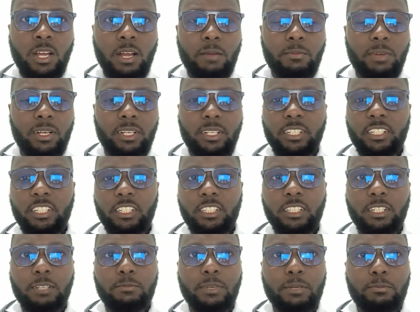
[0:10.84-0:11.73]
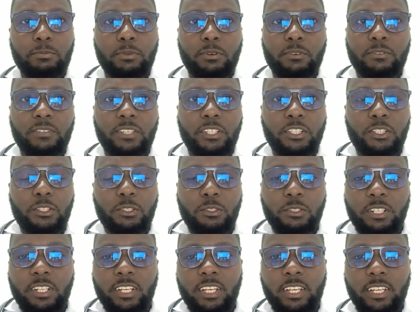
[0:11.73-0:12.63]
I'm a clinician by
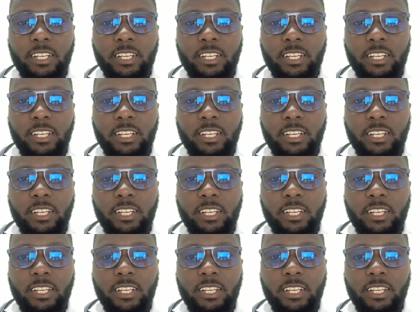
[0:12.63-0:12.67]
profession,